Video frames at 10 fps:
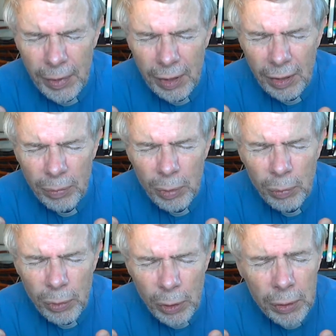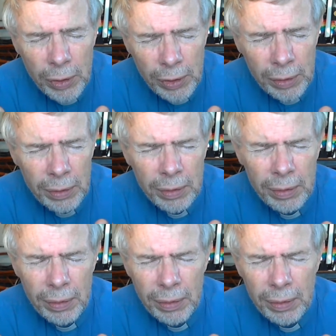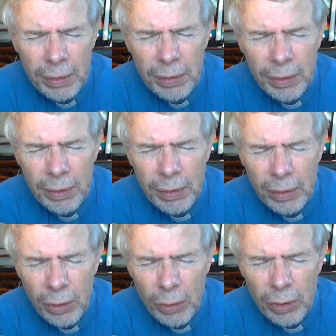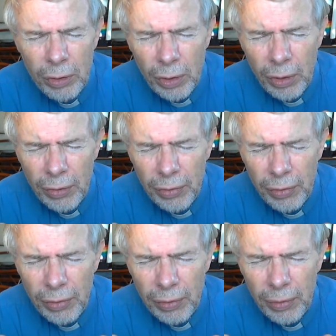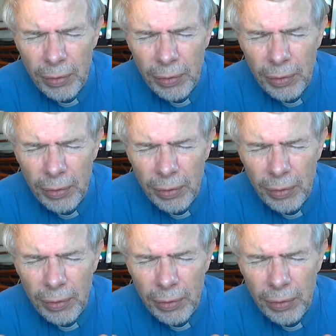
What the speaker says: They've been broken on the cross.